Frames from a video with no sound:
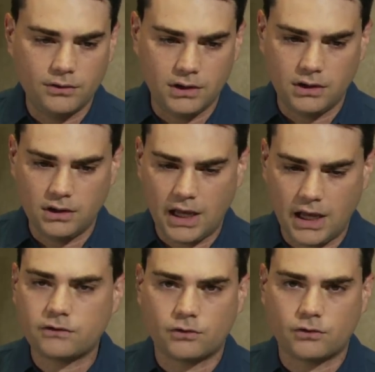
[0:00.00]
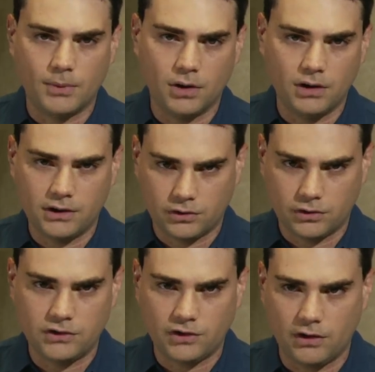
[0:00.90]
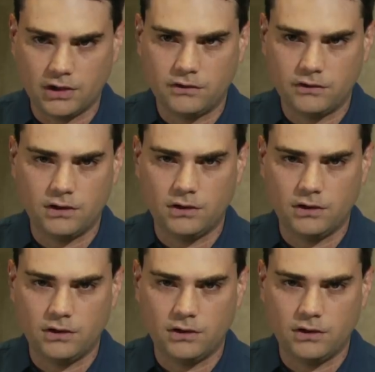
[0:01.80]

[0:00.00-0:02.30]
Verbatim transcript: the execrable Attorney General, he's the,